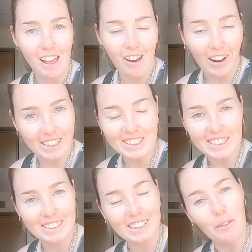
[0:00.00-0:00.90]
hi
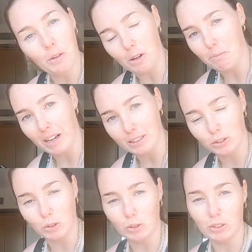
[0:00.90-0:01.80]
guys, and welcome back
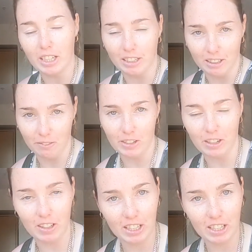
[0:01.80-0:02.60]
to another video.